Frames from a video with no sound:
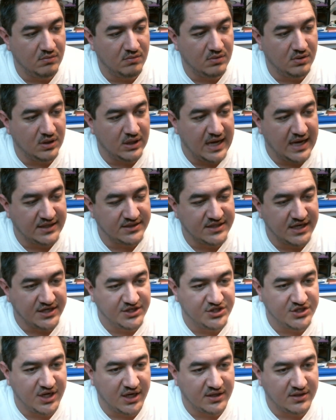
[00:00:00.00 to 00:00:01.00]
last I
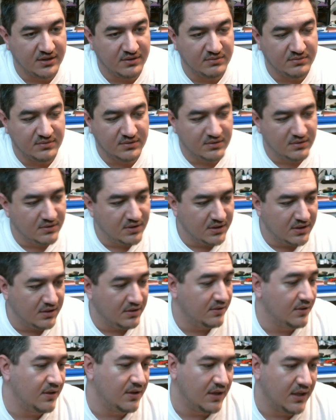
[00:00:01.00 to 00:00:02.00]
checked it, hold
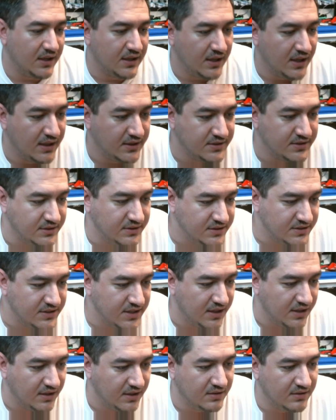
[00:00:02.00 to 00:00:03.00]
on, I can actually just
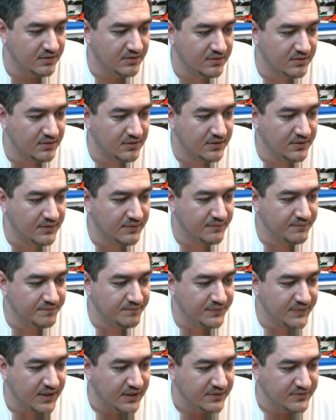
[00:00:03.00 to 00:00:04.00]
tell you. I
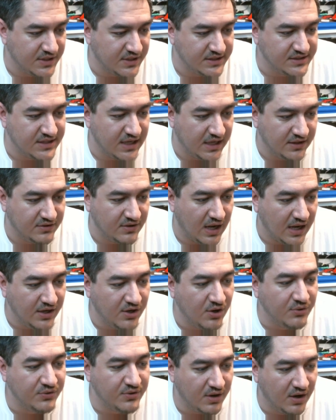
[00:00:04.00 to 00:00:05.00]
was going to say, I
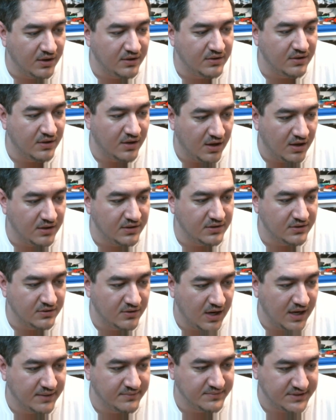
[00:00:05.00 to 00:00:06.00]
know they're under 100
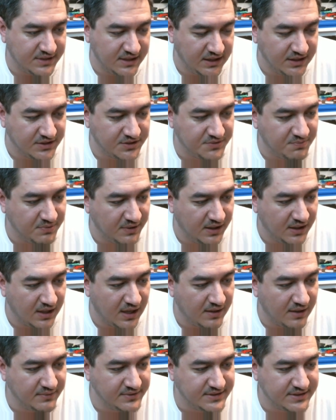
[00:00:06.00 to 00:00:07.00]
grams each, but
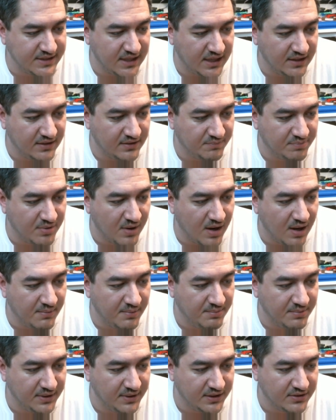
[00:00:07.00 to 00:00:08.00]
I would say they're
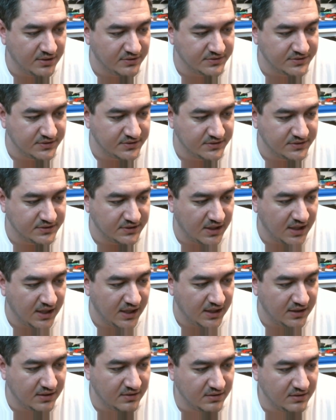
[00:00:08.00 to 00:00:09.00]
probably closer to
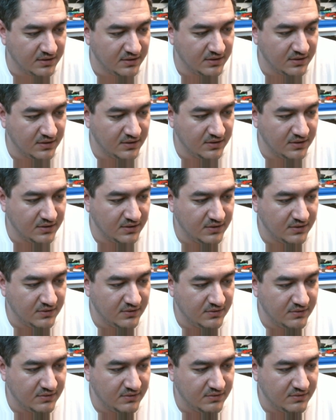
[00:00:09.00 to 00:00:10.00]
like
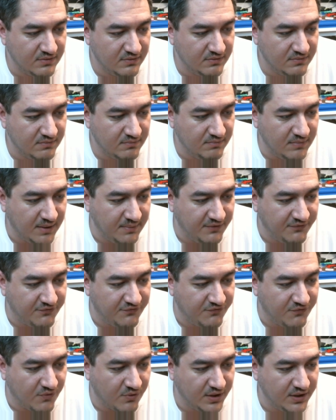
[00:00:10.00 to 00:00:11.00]
maybe
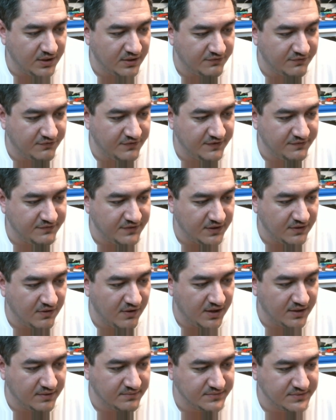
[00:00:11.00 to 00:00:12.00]
40 or 50
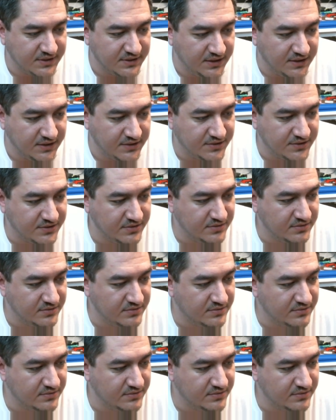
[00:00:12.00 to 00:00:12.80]
grams each.